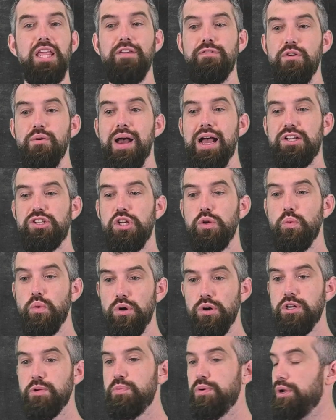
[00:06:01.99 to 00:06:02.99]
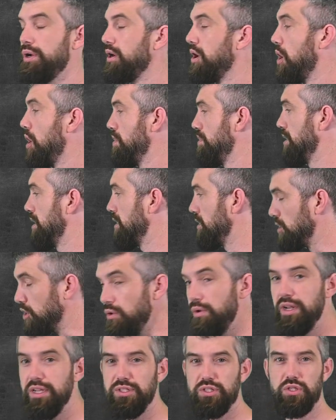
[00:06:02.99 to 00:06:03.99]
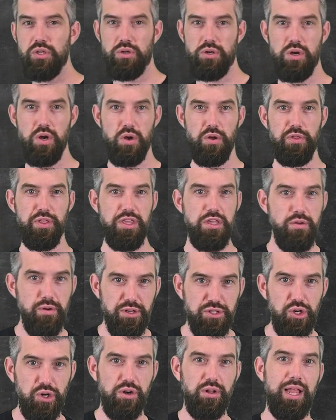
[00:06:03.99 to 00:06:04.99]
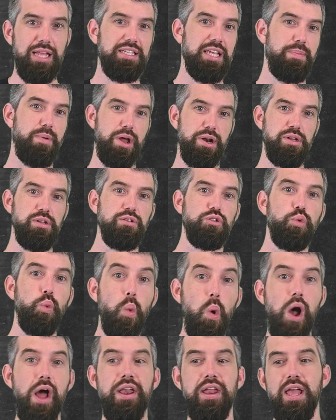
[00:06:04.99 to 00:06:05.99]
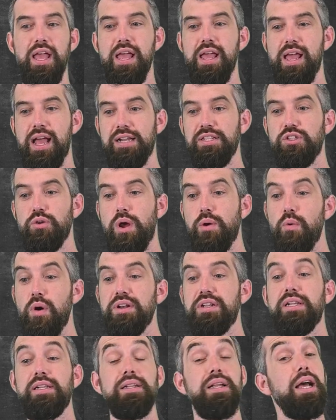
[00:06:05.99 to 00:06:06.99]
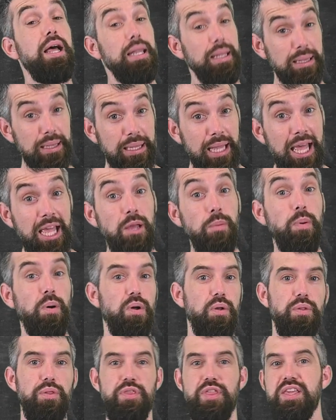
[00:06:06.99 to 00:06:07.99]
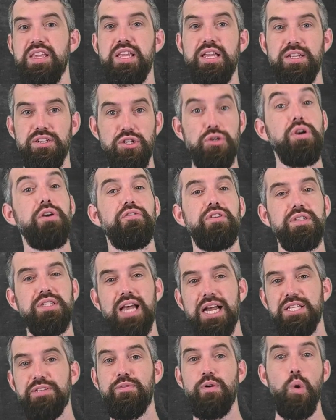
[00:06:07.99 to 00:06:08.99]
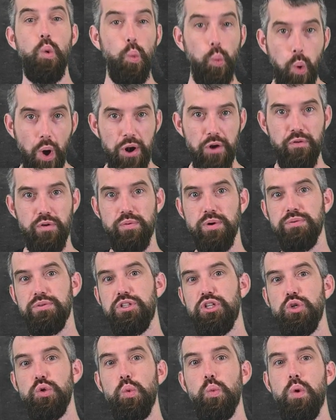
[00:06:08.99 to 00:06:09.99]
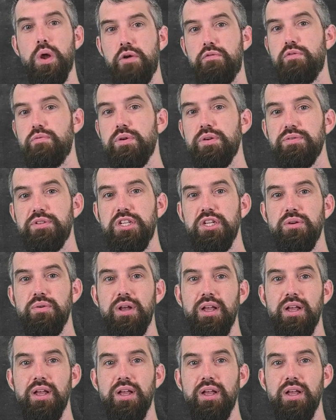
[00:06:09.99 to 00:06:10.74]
If you actually were to put it on the unit circle has hypotenuse 1. And so I want to label the two different sides of it 1 over root 2, 1 over root 2.